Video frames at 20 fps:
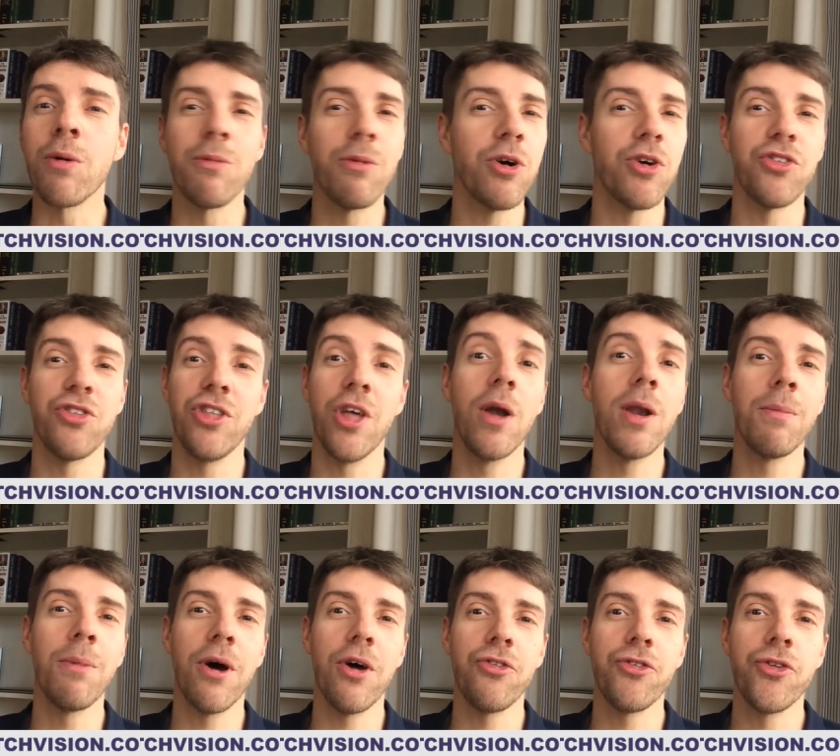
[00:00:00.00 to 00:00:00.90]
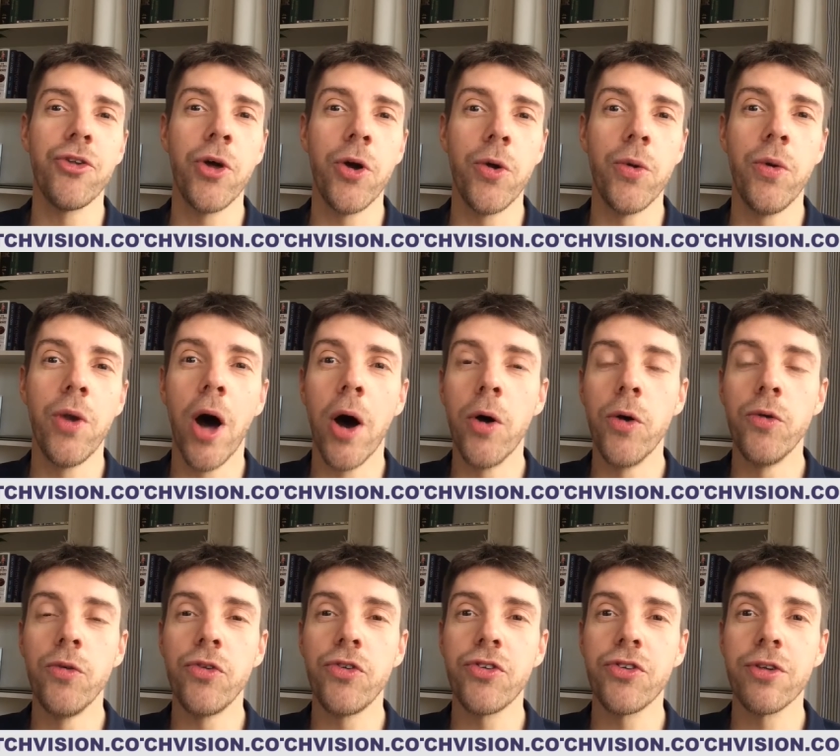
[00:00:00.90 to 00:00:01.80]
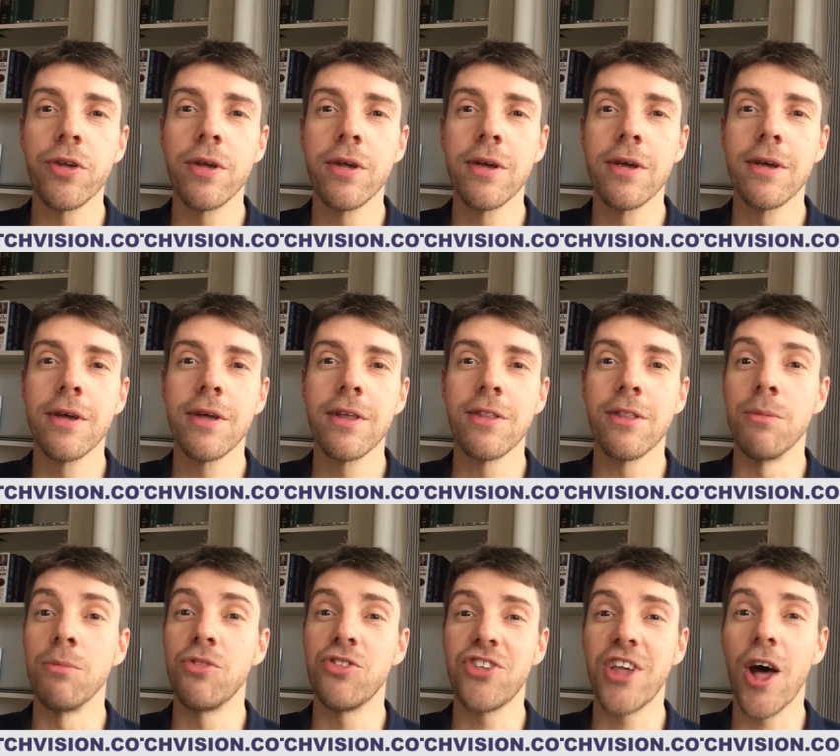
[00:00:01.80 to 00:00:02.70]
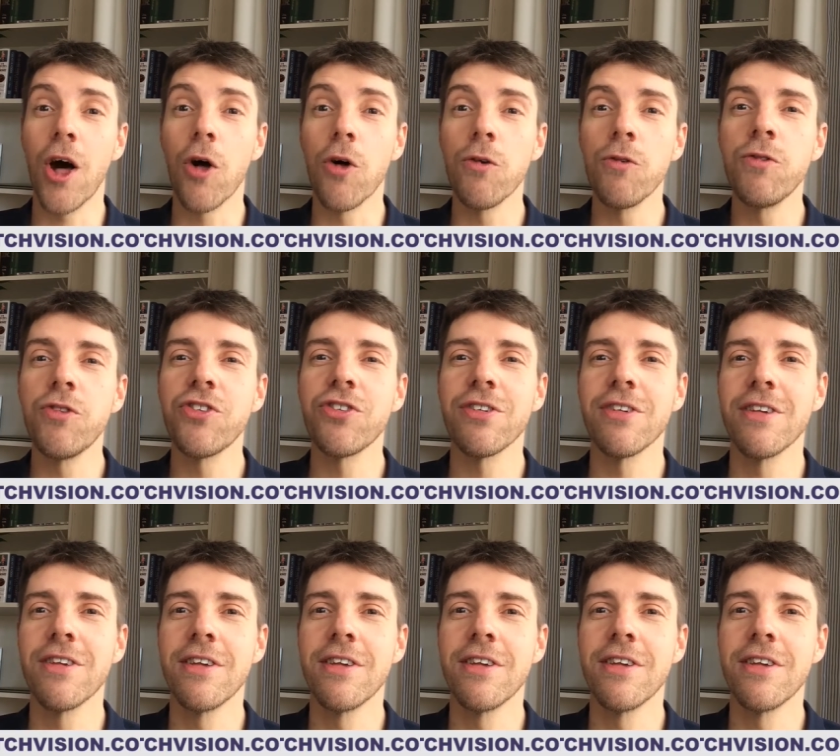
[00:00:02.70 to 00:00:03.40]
Because the only person who knows themselves